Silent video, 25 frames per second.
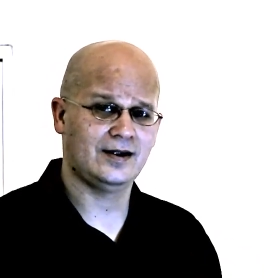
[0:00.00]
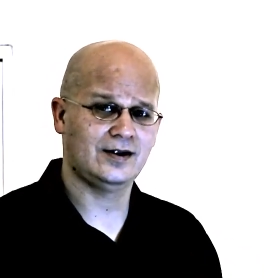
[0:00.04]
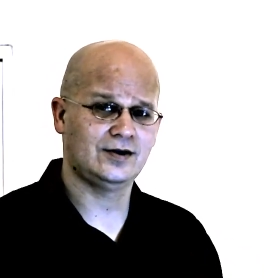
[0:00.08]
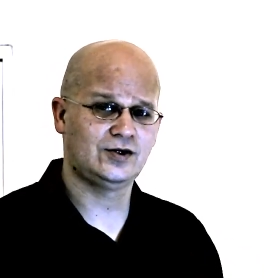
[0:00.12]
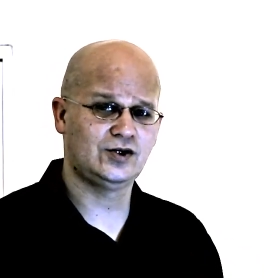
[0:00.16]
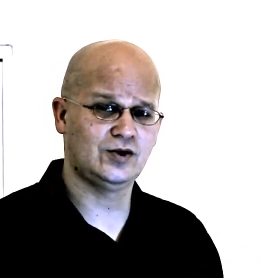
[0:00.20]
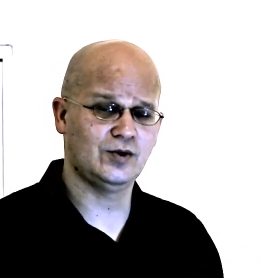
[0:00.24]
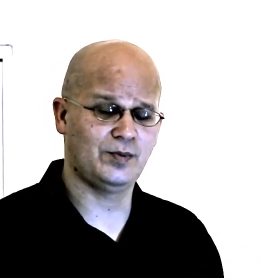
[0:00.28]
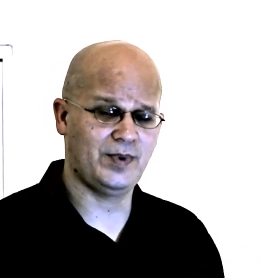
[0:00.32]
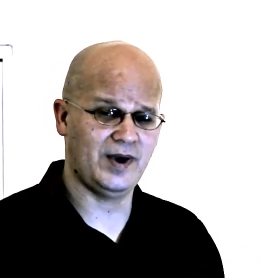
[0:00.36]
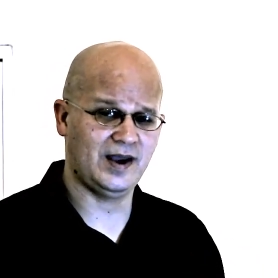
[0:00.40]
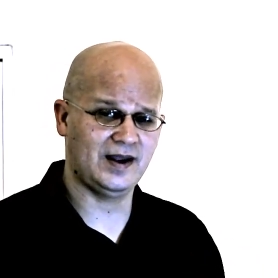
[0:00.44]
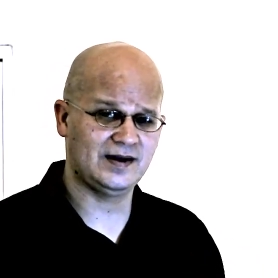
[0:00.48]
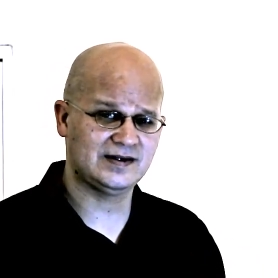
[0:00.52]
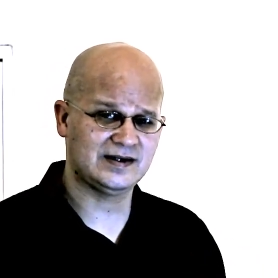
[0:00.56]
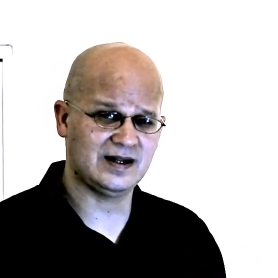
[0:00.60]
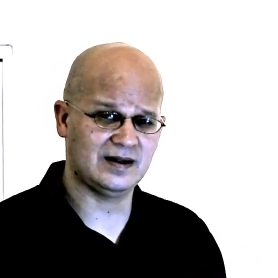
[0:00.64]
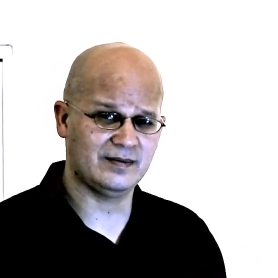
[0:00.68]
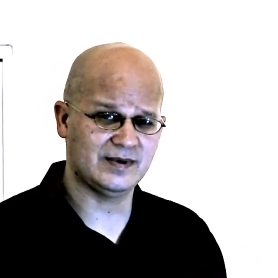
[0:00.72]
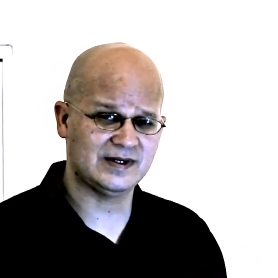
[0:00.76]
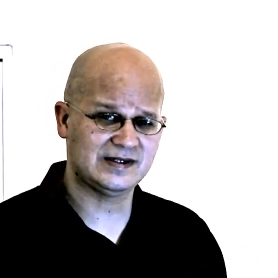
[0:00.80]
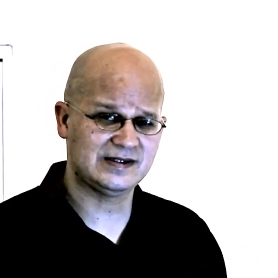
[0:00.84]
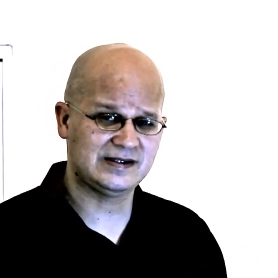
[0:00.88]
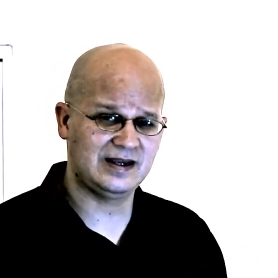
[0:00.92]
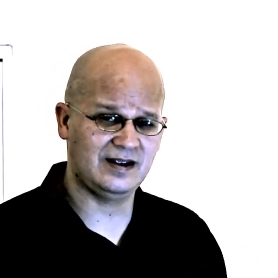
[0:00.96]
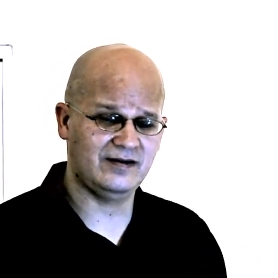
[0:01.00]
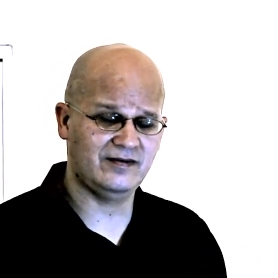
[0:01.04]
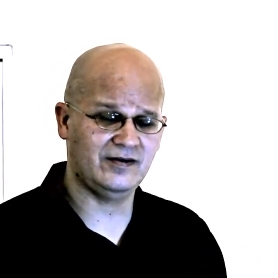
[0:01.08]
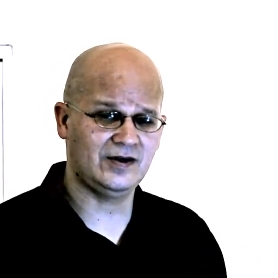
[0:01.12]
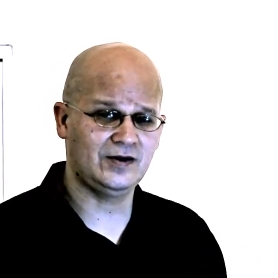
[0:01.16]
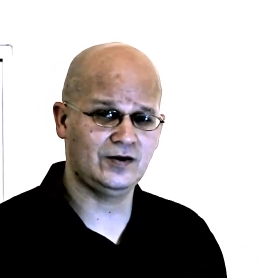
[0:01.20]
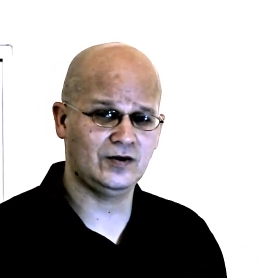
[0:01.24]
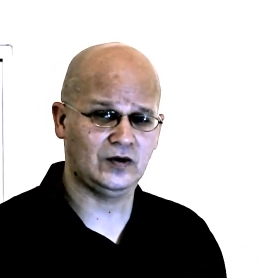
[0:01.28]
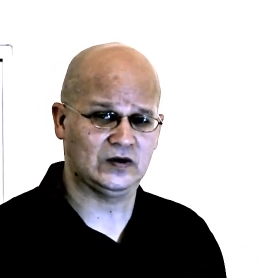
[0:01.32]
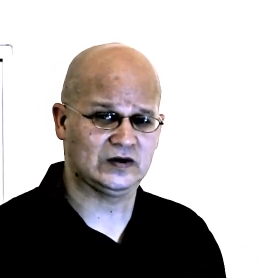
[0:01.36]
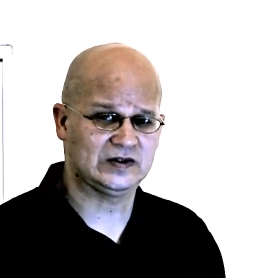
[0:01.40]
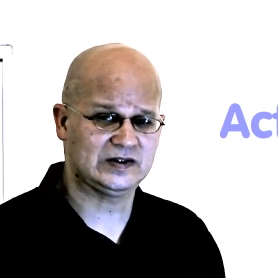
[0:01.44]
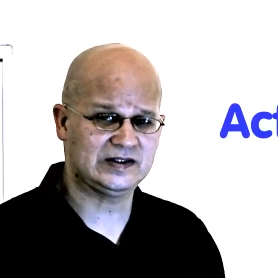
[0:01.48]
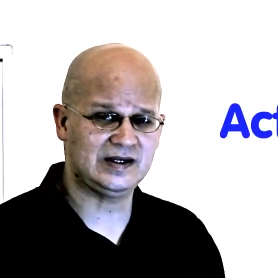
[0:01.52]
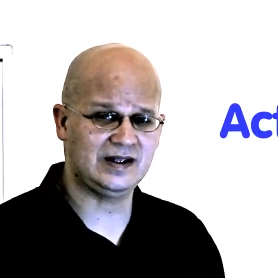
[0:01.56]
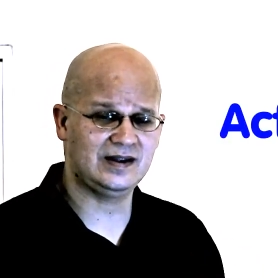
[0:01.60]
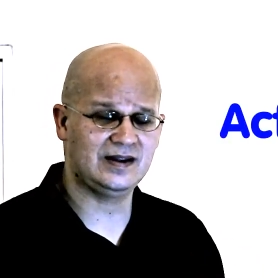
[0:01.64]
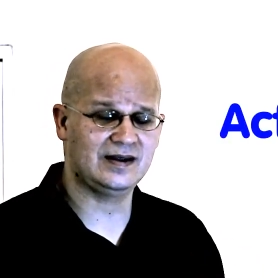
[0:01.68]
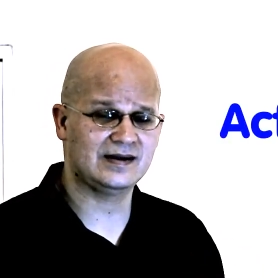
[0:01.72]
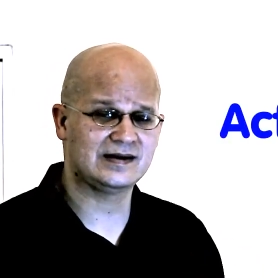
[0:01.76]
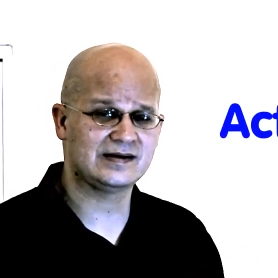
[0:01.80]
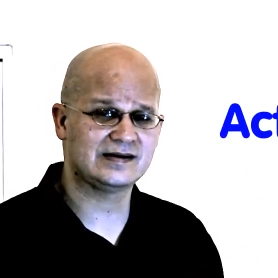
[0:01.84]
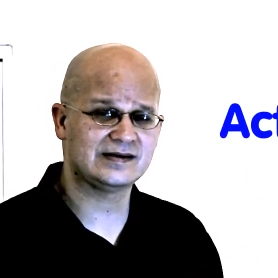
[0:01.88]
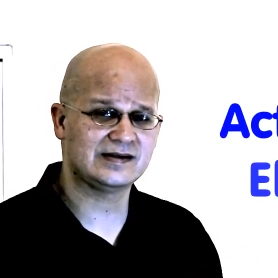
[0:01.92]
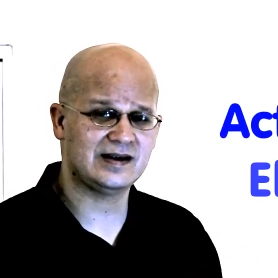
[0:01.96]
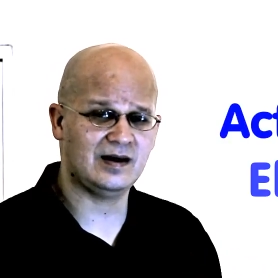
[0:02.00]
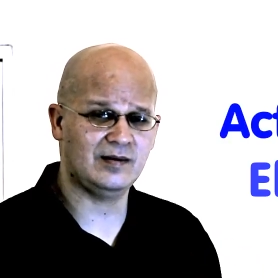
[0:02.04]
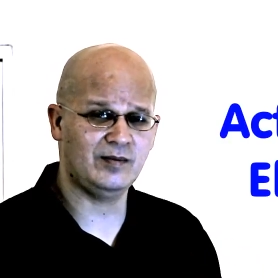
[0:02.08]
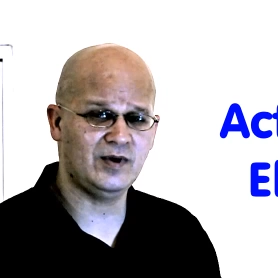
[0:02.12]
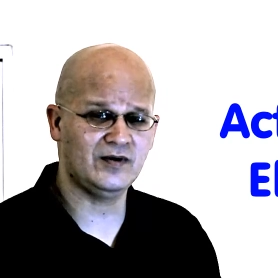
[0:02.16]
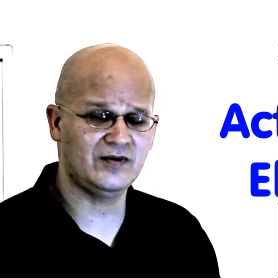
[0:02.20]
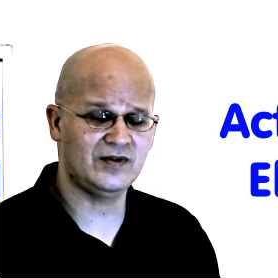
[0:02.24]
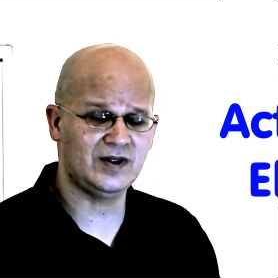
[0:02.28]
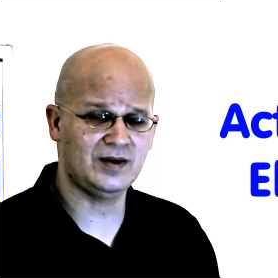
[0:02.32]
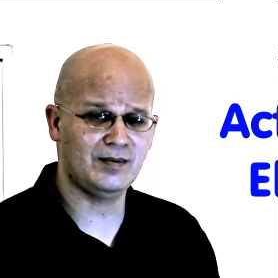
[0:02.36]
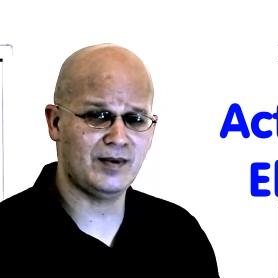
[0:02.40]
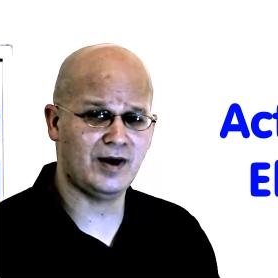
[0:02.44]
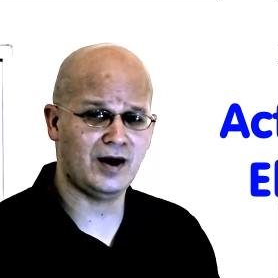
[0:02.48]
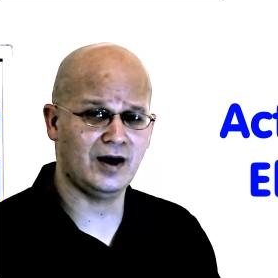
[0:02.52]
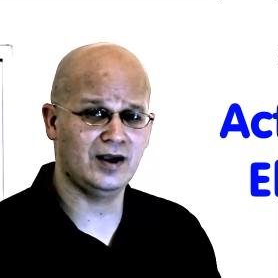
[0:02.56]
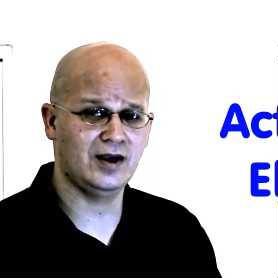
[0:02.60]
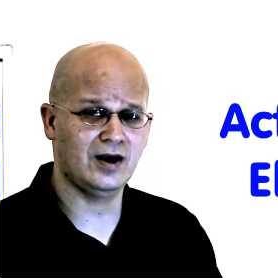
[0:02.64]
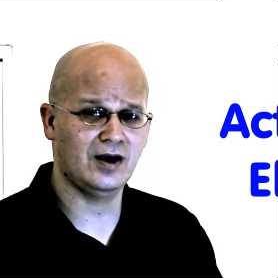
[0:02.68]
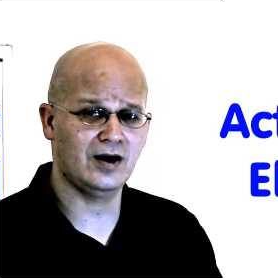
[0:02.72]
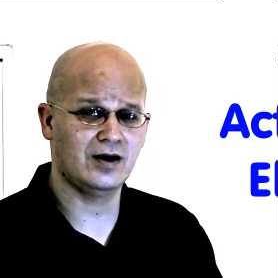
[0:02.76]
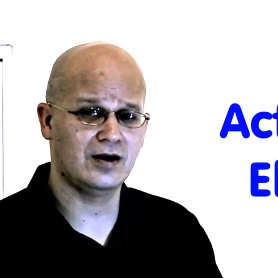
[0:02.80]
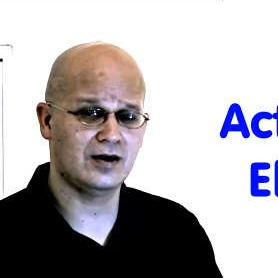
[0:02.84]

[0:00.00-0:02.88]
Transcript: to page number 7, you'll see that some of them are